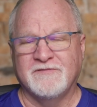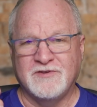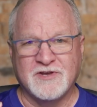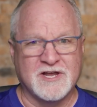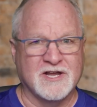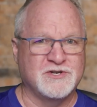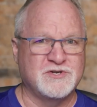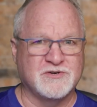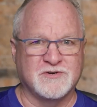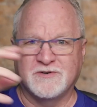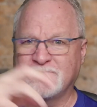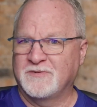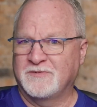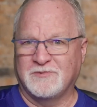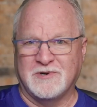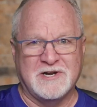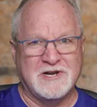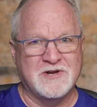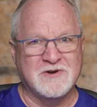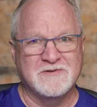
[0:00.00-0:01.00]
If you cut your
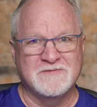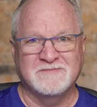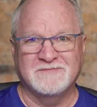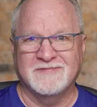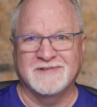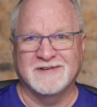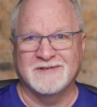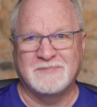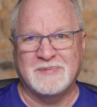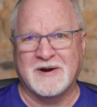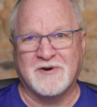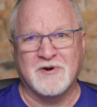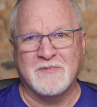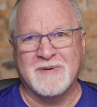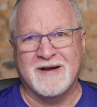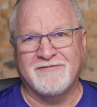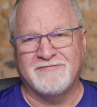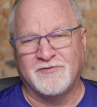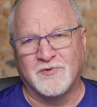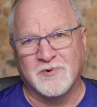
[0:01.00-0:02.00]
radio uh, power
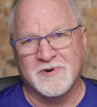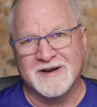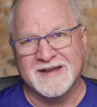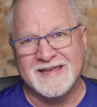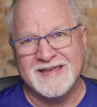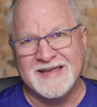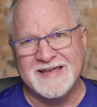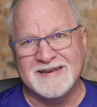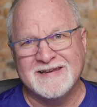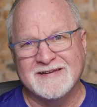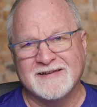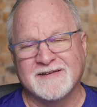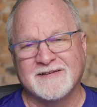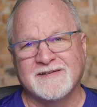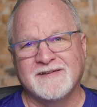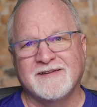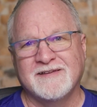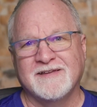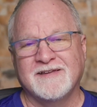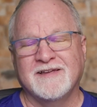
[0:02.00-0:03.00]
by four again,
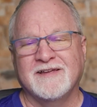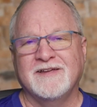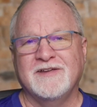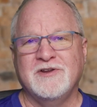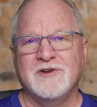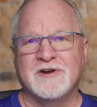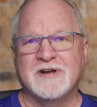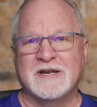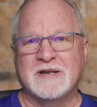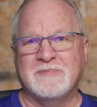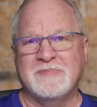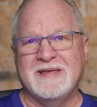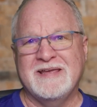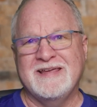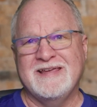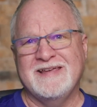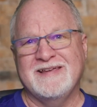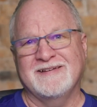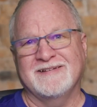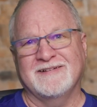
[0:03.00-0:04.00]
you're going to
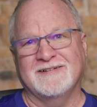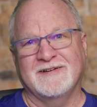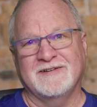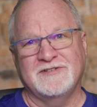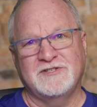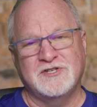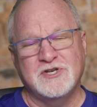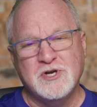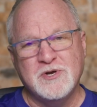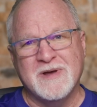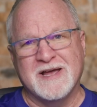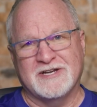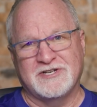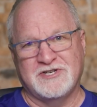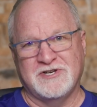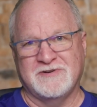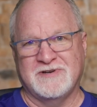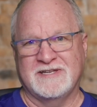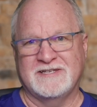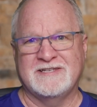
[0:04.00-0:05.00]
be two
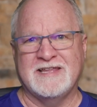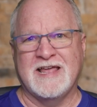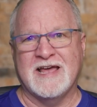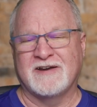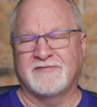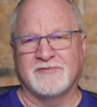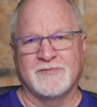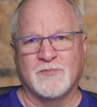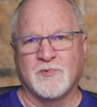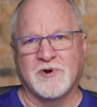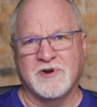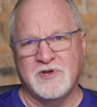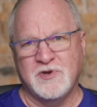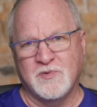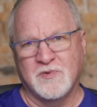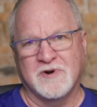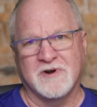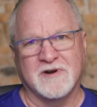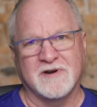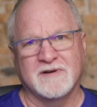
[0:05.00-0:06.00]
S units down from where
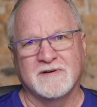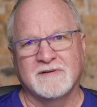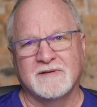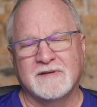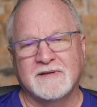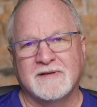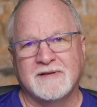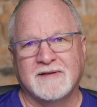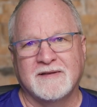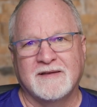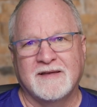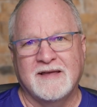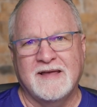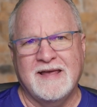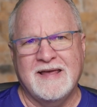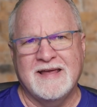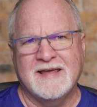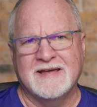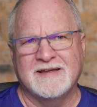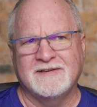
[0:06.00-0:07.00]
you were.
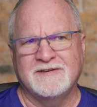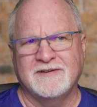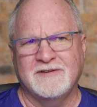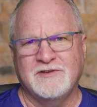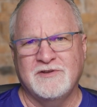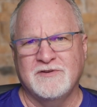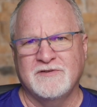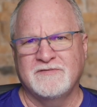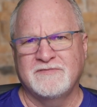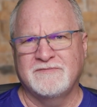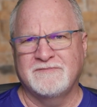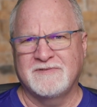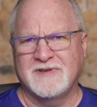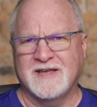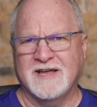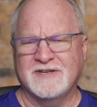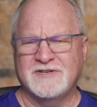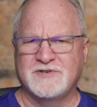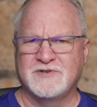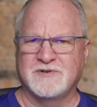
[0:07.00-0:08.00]
And you've
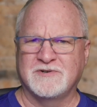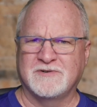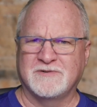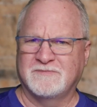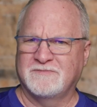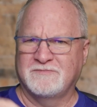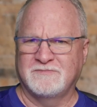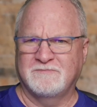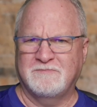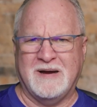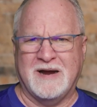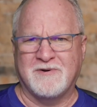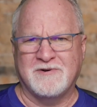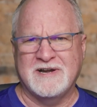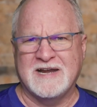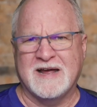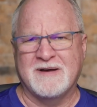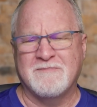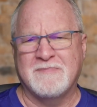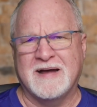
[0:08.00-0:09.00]
cut your
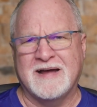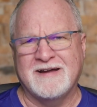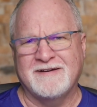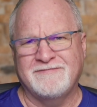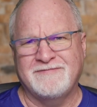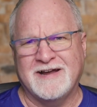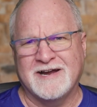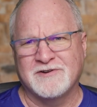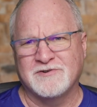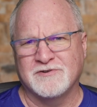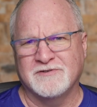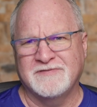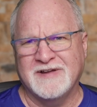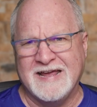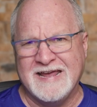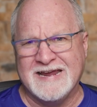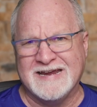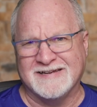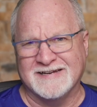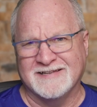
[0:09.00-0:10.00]
power down by a factor of
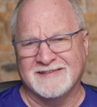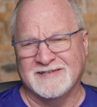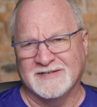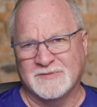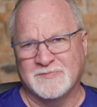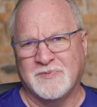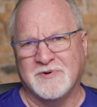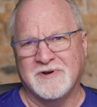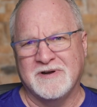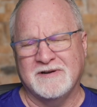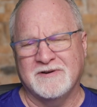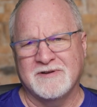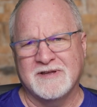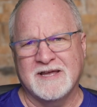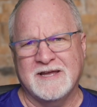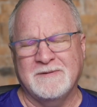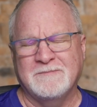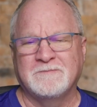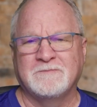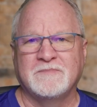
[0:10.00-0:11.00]
eight at this point,
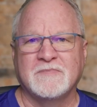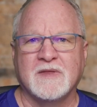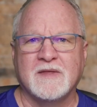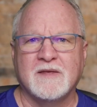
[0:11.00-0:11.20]
okay?